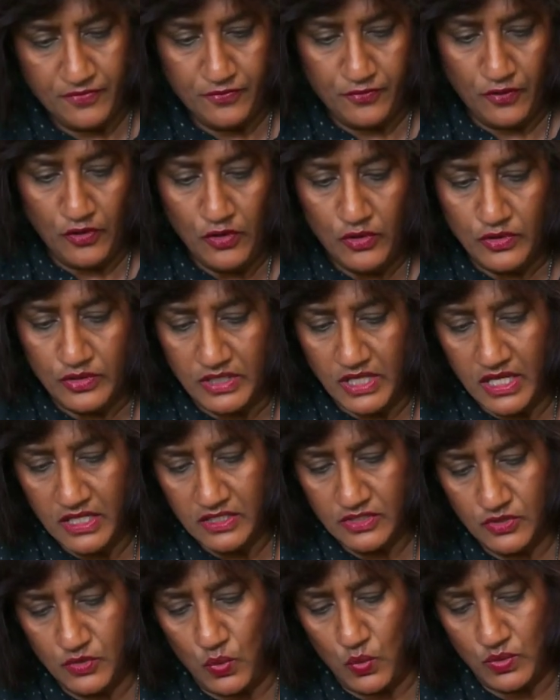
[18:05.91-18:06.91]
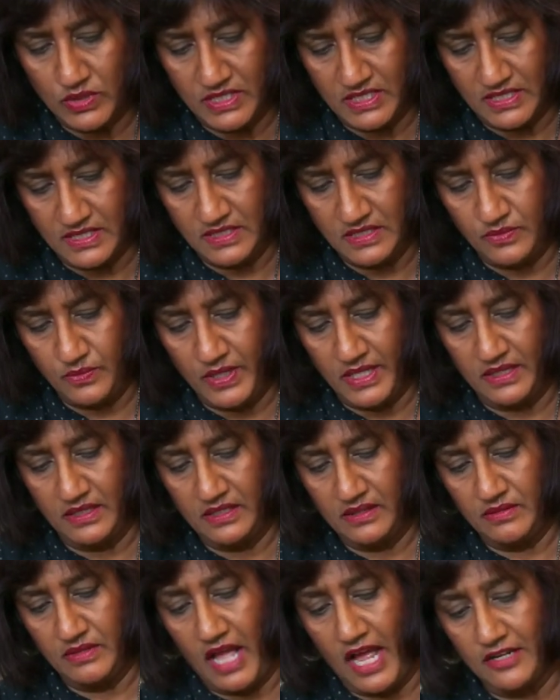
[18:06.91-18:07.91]
food sources, with
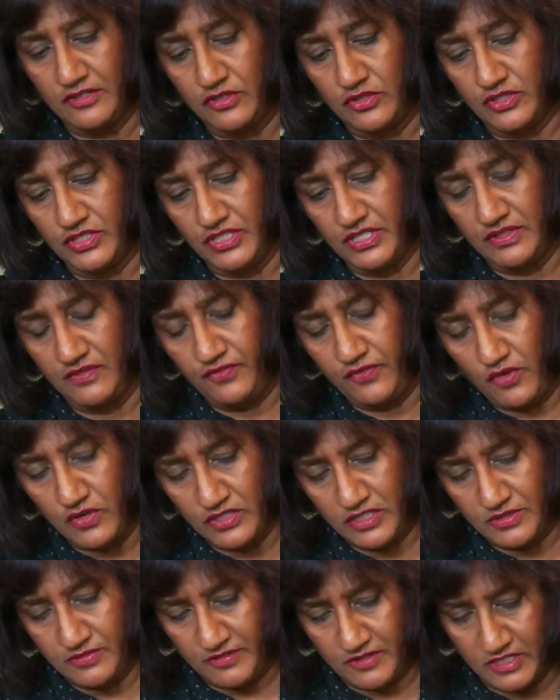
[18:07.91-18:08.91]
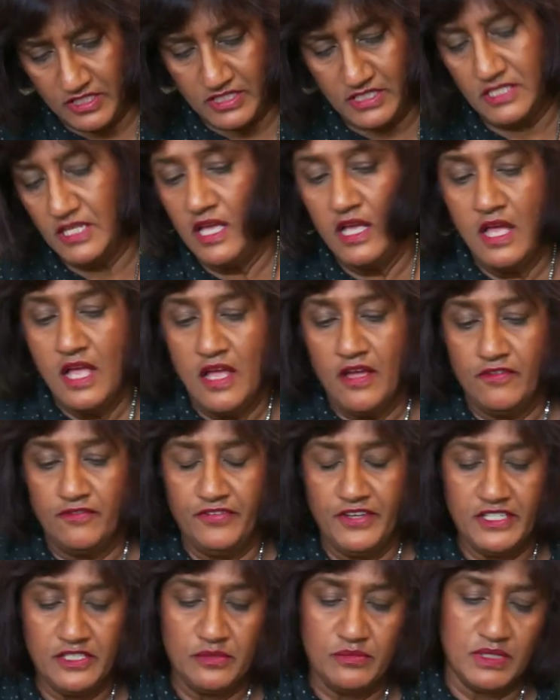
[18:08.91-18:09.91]
nitrogen, phosphorus,
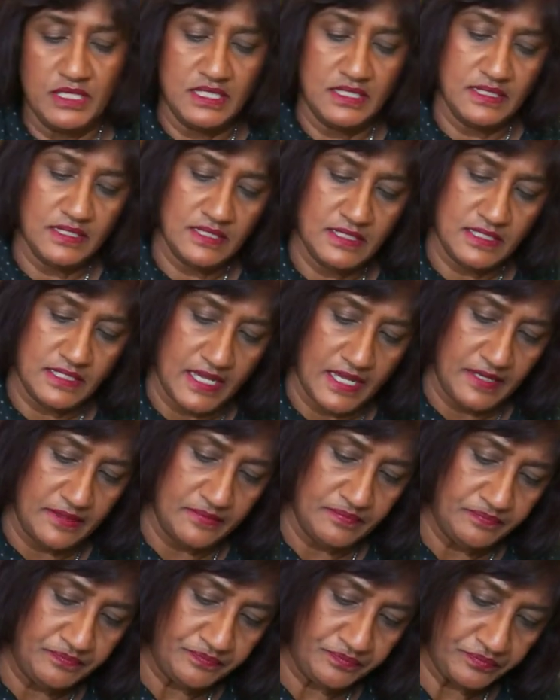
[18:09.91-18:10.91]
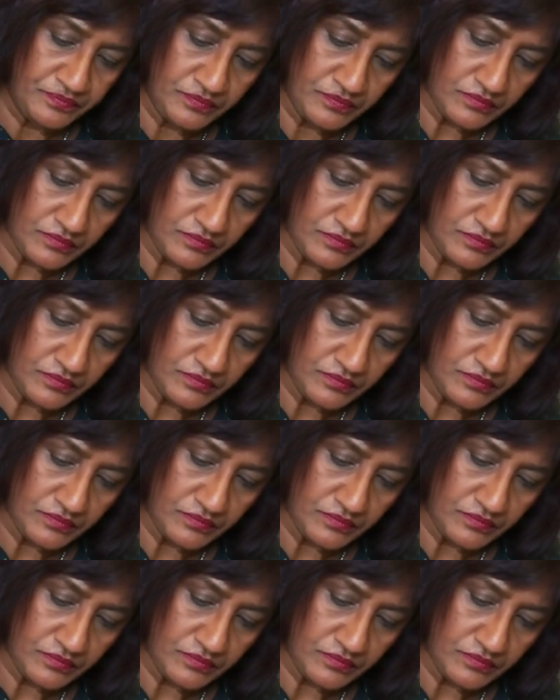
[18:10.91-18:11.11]
vitamins and